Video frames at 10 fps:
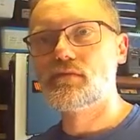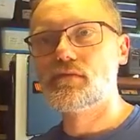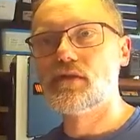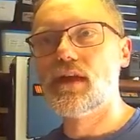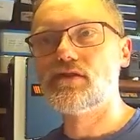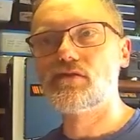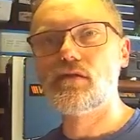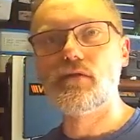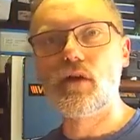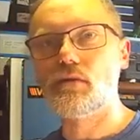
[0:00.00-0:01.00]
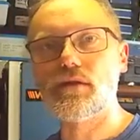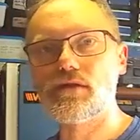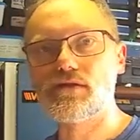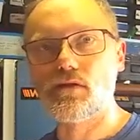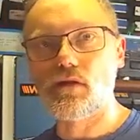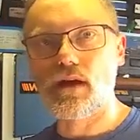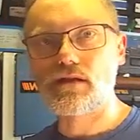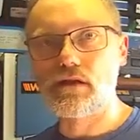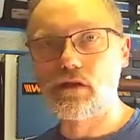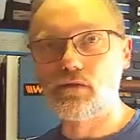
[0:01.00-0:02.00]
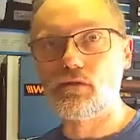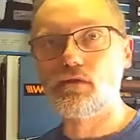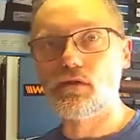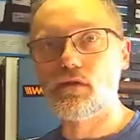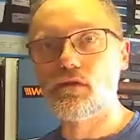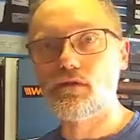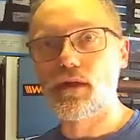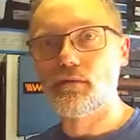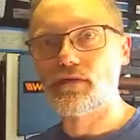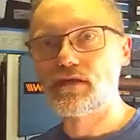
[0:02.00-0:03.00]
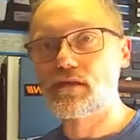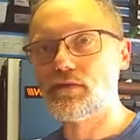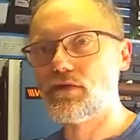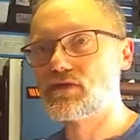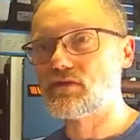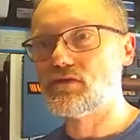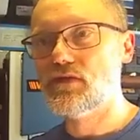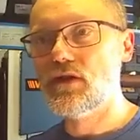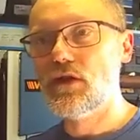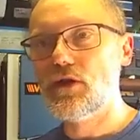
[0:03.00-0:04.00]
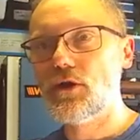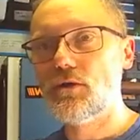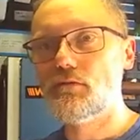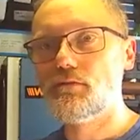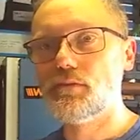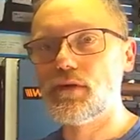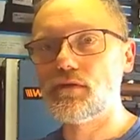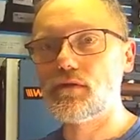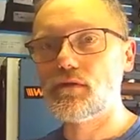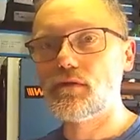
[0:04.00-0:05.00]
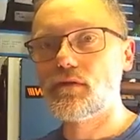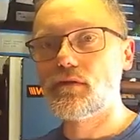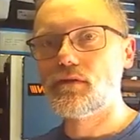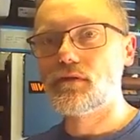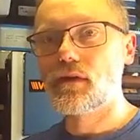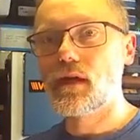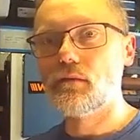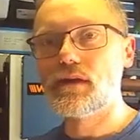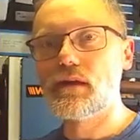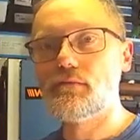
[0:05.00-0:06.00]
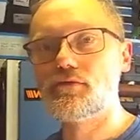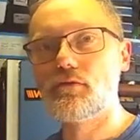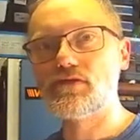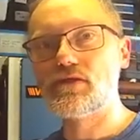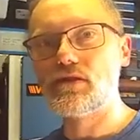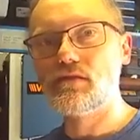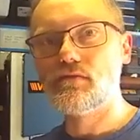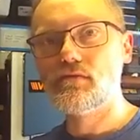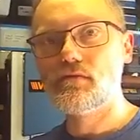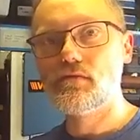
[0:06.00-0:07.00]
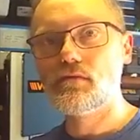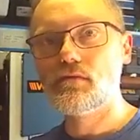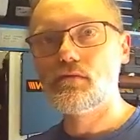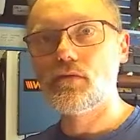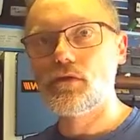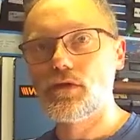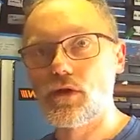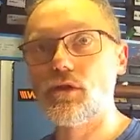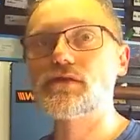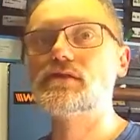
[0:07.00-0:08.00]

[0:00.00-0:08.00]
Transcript: the nature of the environment, it's not actually good for that particular person. But the company keep promising, there's